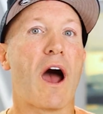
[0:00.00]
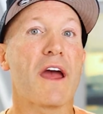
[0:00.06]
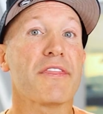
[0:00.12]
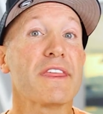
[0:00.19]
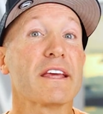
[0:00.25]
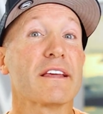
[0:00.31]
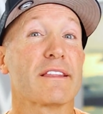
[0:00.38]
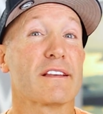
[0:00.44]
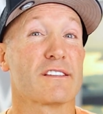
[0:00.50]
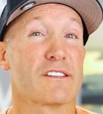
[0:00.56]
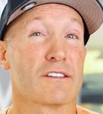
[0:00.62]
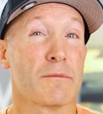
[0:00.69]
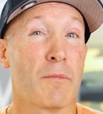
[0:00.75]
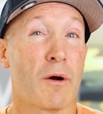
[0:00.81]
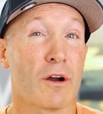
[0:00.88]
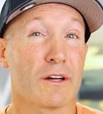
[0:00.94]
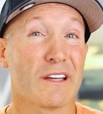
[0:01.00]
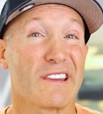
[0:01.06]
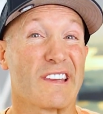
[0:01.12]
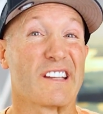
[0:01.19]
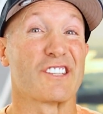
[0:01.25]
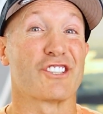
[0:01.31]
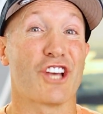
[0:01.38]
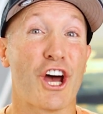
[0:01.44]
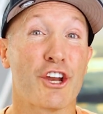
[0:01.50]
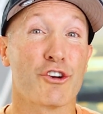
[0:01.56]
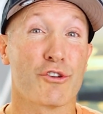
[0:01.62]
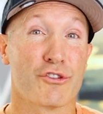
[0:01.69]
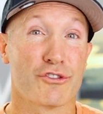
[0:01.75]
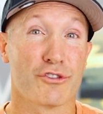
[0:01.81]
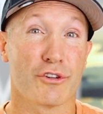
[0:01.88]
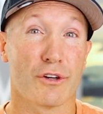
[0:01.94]
I think this is a market that is
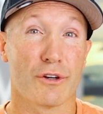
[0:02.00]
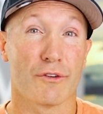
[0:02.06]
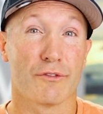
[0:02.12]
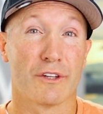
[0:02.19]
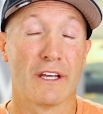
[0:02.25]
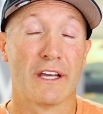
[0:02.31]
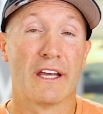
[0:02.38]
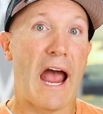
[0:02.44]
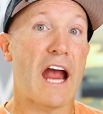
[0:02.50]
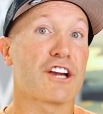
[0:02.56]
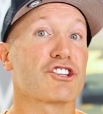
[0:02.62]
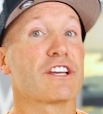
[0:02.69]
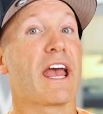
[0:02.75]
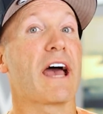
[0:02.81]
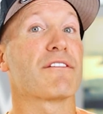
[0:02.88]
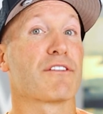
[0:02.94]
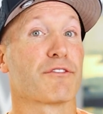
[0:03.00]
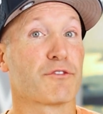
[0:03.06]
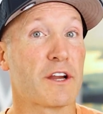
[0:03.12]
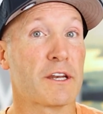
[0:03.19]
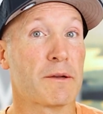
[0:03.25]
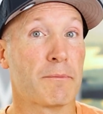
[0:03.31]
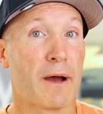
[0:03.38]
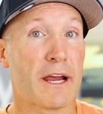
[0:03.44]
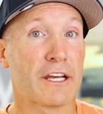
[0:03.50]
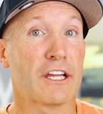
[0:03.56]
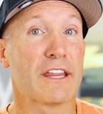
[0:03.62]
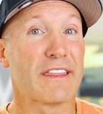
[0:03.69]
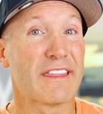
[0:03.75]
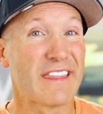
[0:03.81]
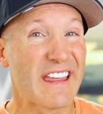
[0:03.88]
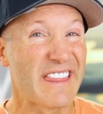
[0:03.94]
underserved. I actually have a friend of mine
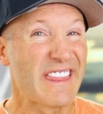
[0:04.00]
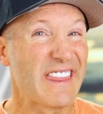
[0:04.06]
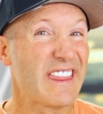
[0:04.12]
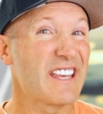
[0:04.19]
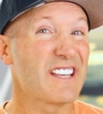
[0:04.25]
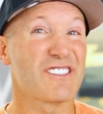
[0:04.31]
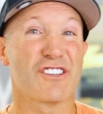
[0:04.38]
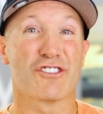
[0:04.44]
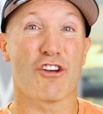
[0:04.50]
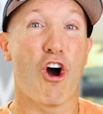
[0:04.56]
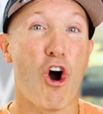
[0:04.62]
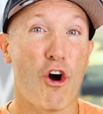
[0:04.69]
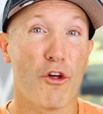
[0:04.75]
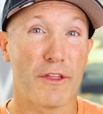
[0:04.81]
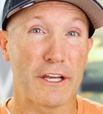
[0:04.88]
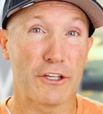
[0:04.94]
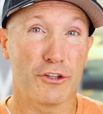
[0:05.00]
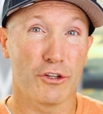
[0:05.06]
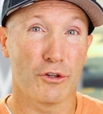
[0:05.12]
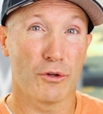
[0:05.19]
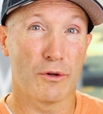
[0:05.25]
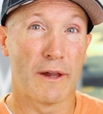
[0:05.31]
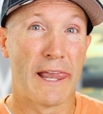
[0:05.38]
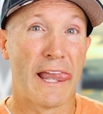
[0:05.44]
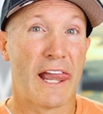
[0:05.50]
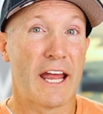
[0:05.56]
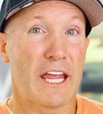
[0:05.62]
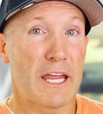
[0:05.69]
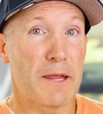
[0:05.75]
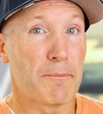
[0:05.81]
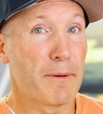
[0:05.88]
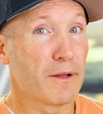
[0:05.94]
that this is all they do.
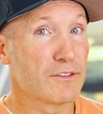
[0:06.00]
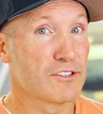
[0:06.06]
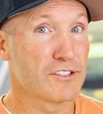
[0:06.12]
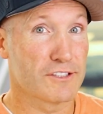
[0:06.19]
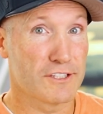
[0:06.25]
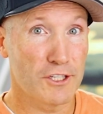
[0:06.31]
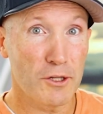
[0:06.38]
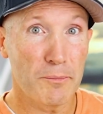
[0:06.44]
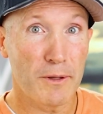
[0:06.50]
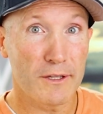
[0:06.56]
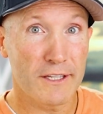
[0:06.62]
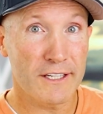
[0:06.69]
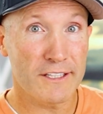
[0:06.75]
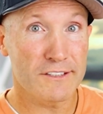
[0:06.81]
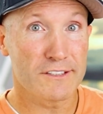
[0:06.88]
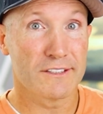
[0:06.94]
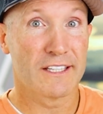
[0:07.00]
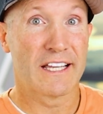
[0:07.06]
He builds steel buildings,